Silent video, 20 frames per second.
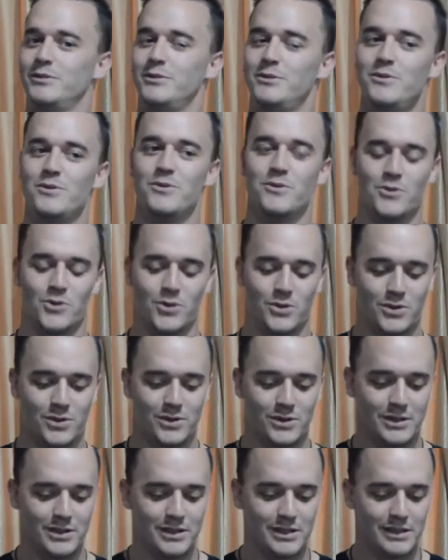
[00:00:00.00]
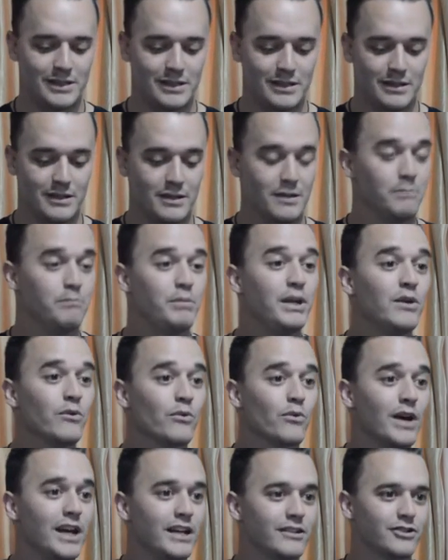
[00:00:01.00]
Ooh. Be
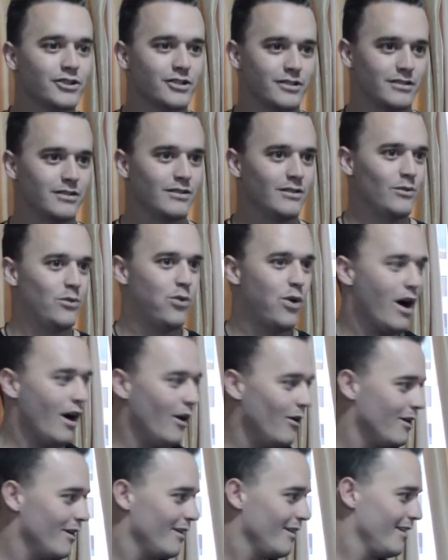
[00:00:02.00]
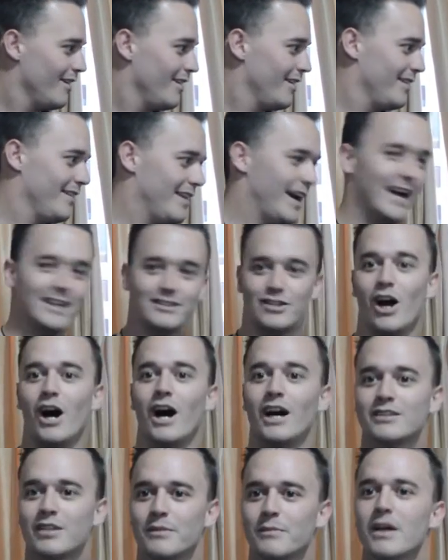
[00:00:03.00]
rich. That's
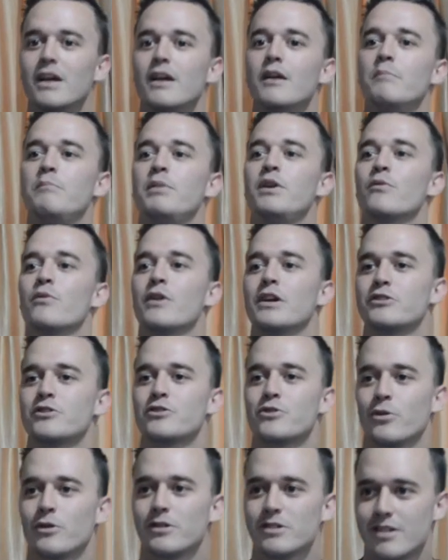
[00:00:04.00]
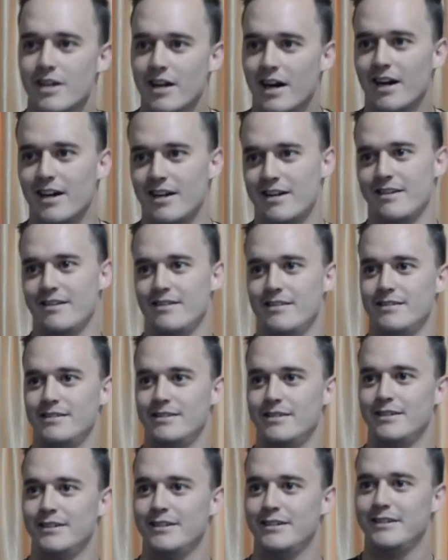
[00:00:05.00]
awesome. Be rich towards God.
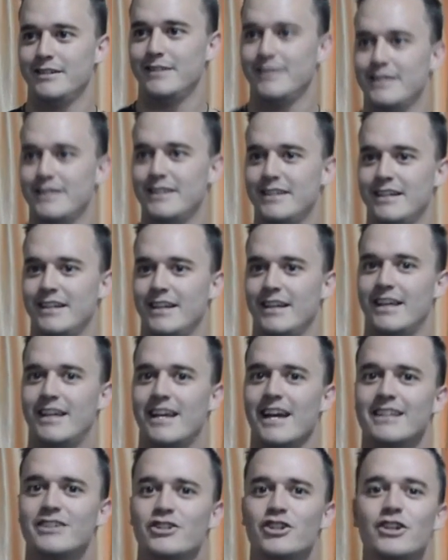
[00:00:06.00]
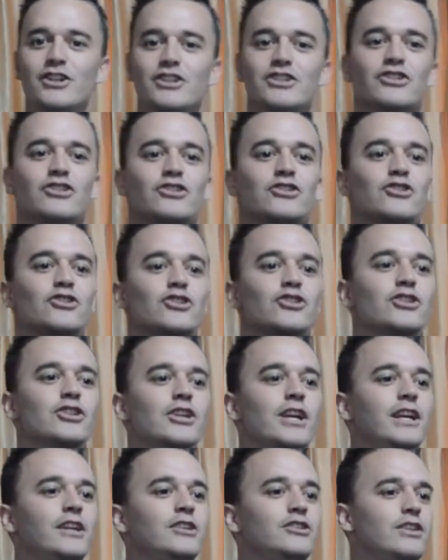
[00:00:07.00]
Again, Jesus is
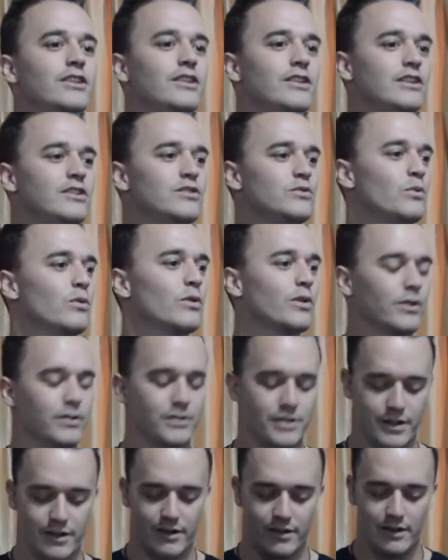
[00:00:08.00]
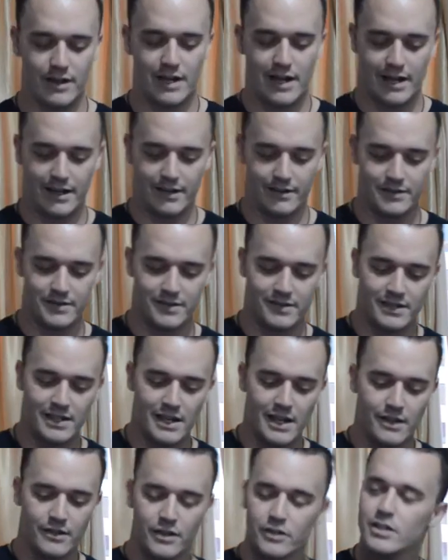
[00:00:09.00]
changing these words in our lives.
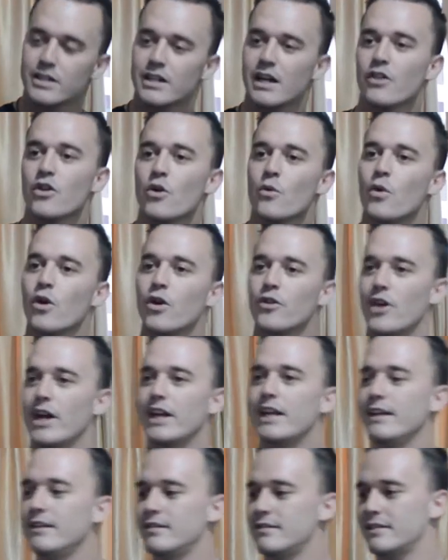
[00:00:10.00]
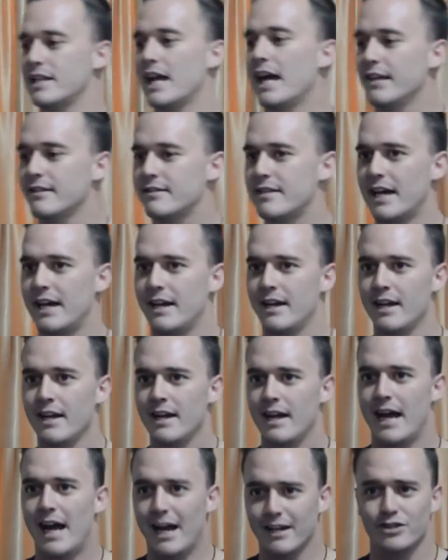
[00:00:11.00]
There's another word that he says that
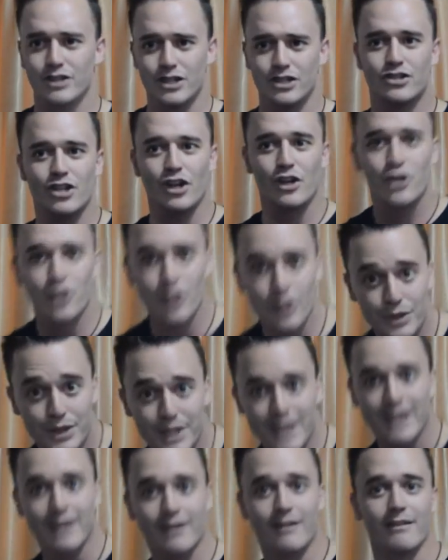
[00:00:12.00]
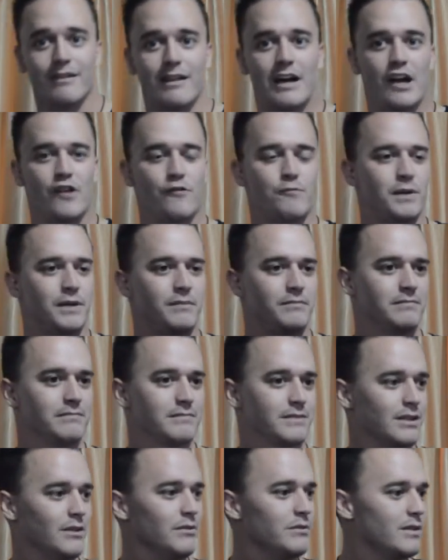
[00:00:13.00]
actually is a good thing in our life, but
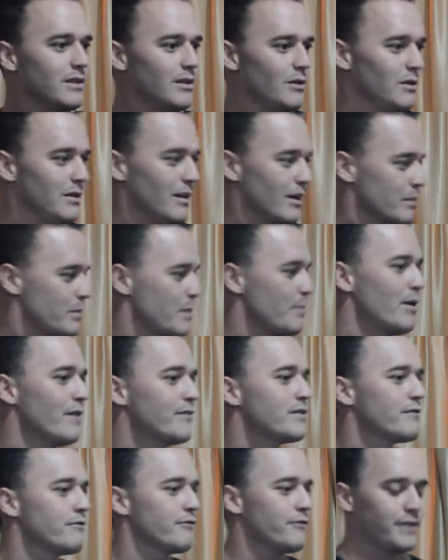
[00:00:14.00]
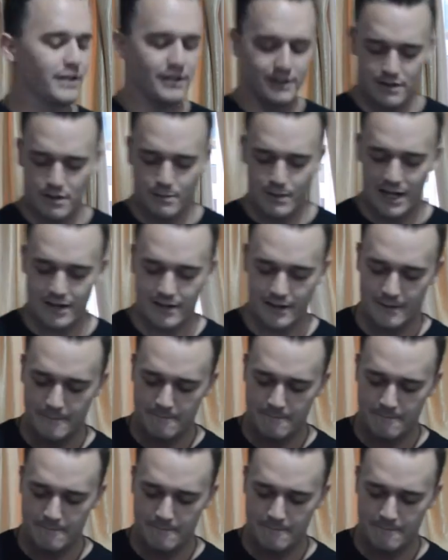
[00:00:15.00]
don't know. A lot of people have different feelings about it.